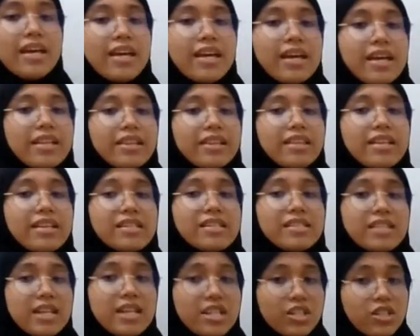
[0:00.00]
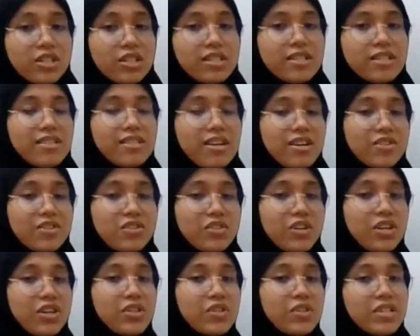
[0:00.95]
And these sections are
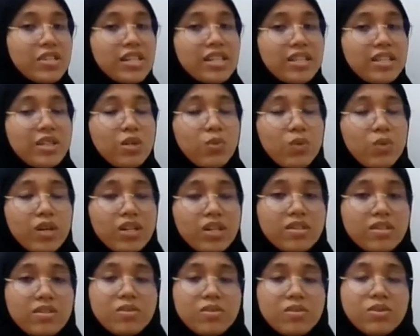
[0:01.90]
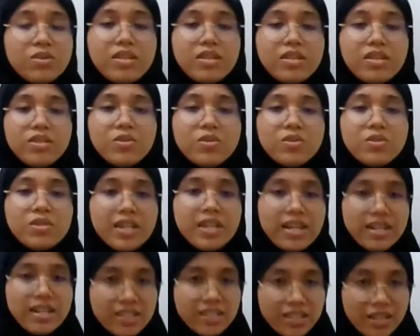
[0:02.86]
drawn using the
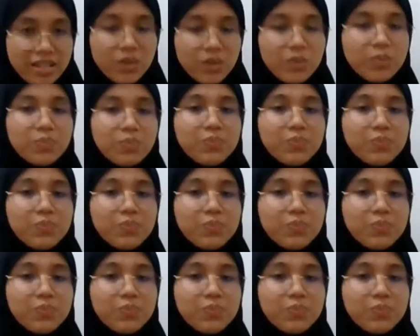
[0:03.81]
1:10 scale.